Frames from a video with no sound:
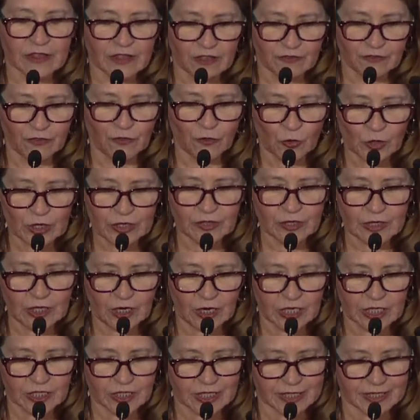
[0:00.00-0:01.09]
the fourth
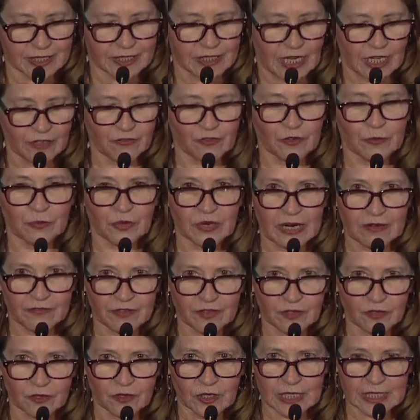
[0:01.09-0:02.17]
largest
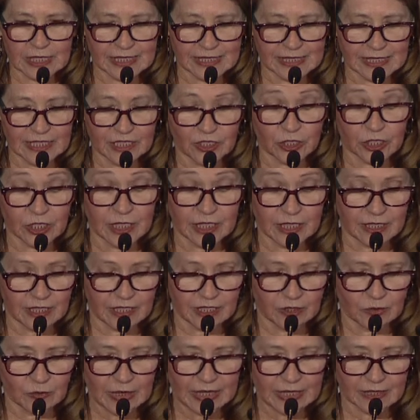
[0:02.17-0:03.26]
not-for-profit organization in
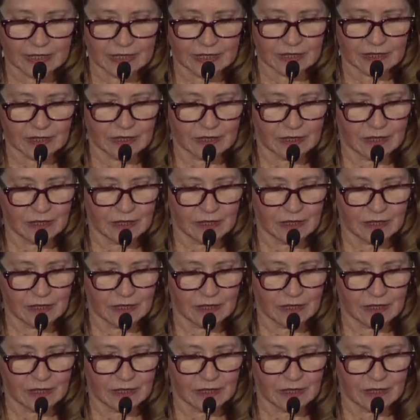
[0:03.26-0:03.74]
the US.